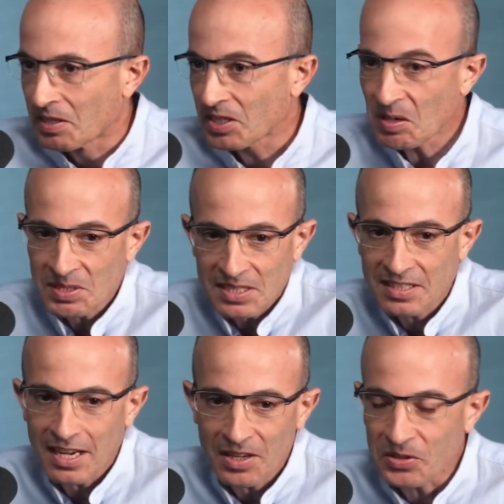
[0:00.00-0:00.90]
You know, it's a
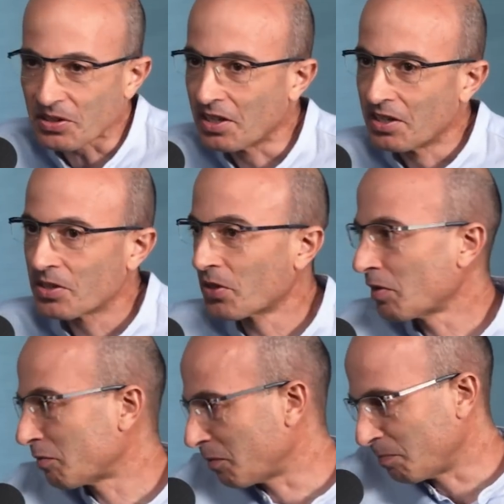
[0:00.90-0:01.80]
town. You
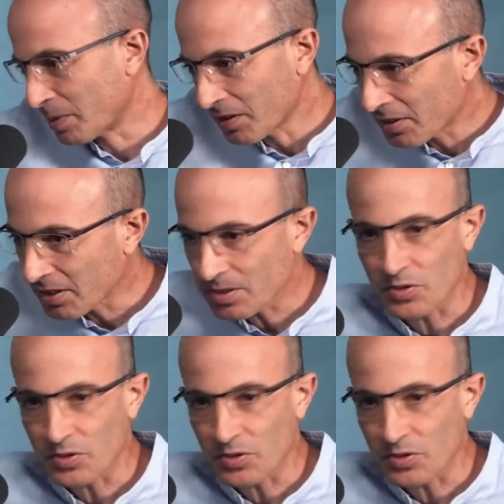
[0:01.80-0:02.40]
have buildings,